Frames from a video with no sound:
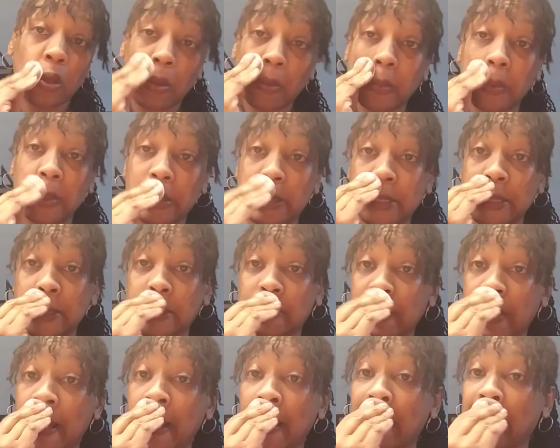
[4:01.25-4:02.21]
with this
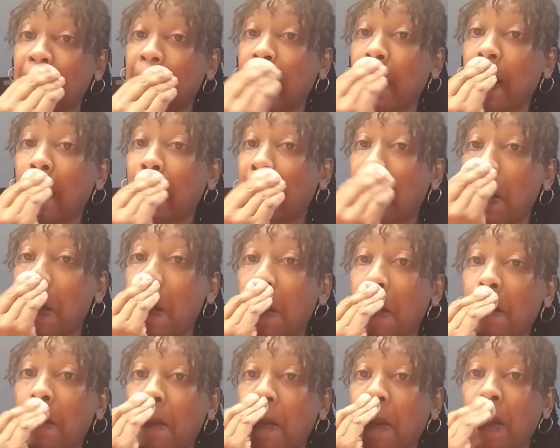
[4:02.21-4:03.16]
right here.
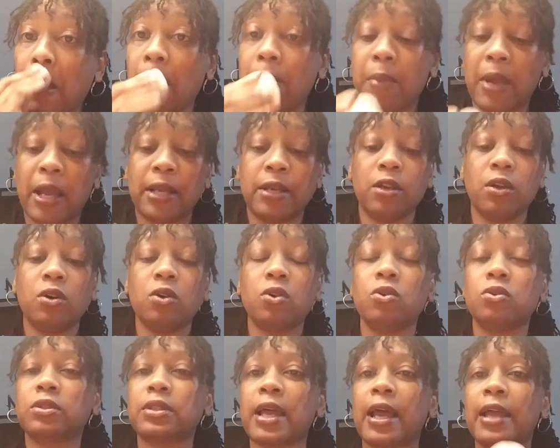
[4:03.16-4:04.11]
My
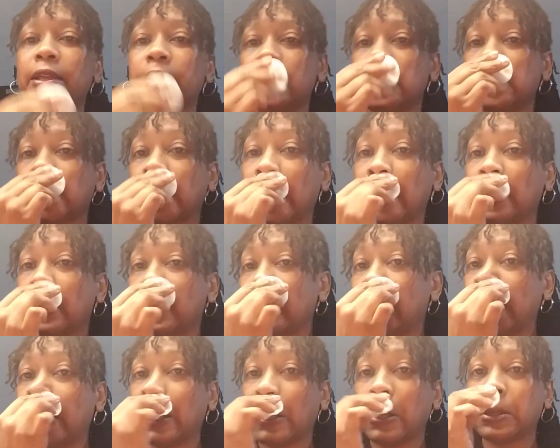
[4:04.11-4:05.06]
nose, I used to
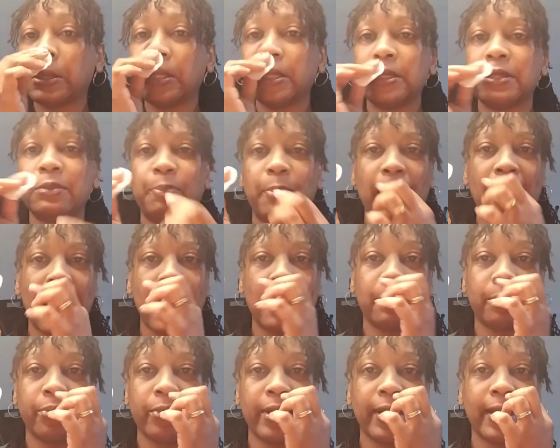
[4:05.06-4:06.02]
get these
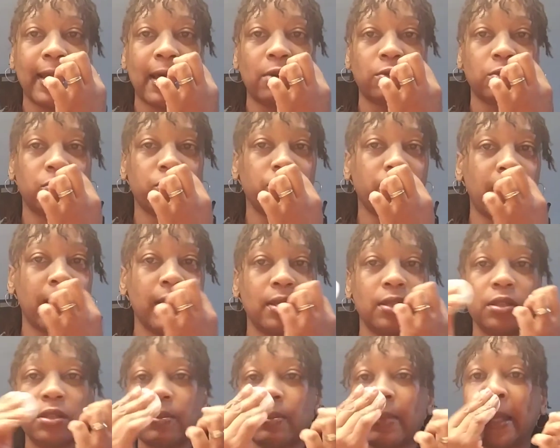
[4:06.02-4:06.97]
bad breakouts right
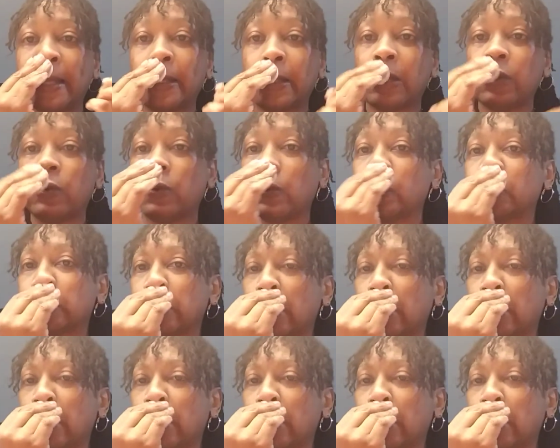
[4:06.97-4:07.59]
under my nose.